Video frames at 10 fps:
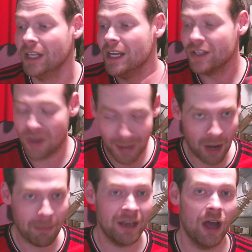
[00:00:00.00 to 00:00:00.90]
So I'm a little
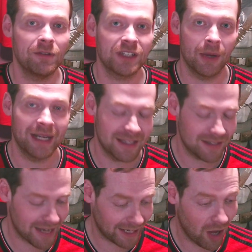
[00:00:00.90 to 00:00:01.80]
bit nervous going into the
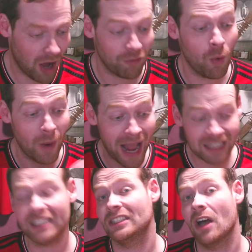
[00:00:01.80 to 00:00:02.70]
second half. We actually
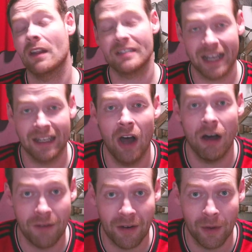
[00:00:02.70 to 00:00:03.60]
start the second half
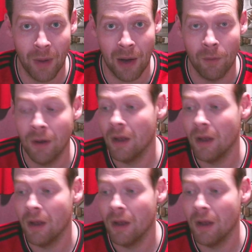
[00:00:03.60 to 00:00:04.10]
very well.